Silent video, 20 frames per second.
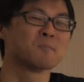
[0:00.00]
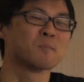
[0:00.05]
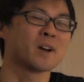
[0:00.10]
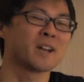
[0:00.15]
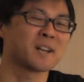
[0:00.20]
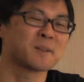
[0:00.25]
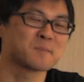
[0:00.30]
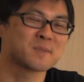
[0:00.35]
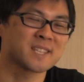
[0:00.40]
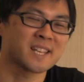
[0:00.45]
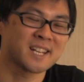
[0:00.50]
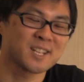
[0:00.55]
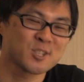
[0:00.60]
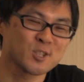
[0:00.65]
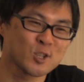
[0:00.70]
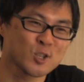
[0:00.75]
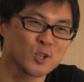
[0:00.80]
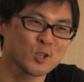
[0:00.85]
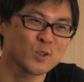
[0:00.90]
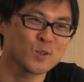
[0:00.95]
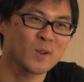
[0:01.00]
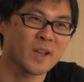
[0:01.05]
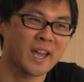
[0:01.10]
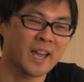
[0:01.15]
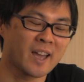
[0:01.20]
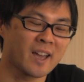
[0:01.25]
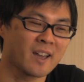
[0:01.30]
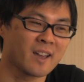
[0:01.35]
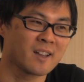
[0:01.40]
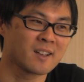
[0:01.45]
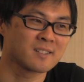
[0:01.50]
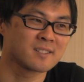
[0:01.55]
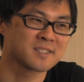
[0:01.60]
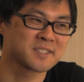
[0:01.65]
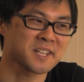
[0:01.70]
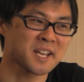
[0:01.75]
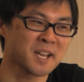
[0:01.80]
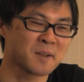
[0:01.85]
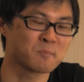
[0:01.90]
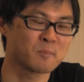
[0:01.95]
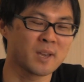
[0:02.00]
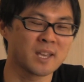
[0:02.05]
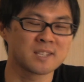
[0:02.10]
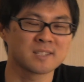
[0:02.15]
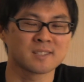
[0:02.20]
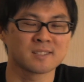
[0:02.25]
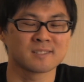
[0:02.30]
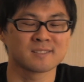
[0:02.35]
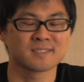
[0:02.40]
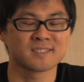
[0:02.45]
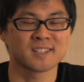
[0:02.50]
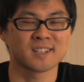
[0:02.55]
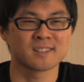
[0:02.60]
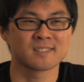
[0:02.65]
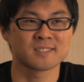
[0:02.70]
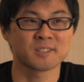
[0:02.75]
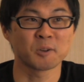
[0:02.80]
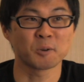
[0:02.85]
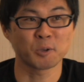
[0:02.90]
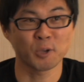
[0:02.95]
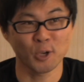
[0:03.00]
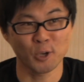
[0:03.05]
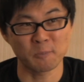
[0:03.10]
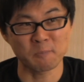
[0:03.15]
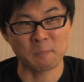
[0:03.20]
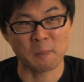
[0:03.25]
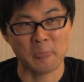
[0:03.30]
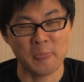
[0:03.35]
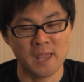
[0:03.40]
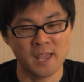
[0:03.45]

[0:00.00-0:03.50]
My name is Choo, and I'm based in Tokyo,